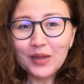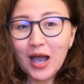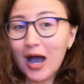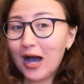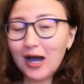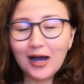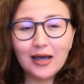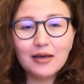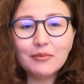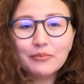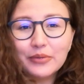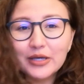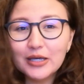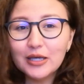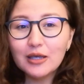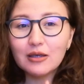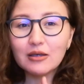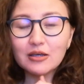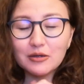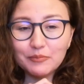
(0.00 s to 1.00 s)
I am
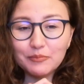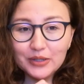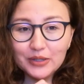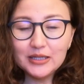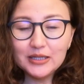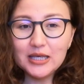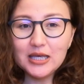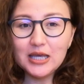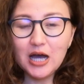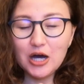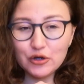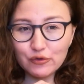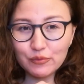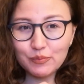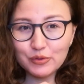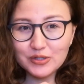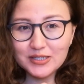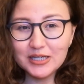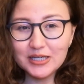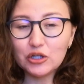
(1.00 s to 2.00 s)
being completely
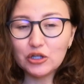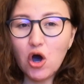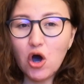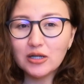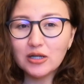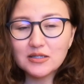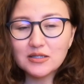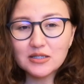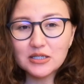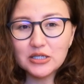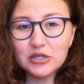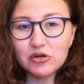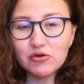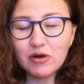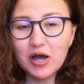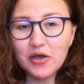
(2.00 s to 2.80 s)
100% honest here.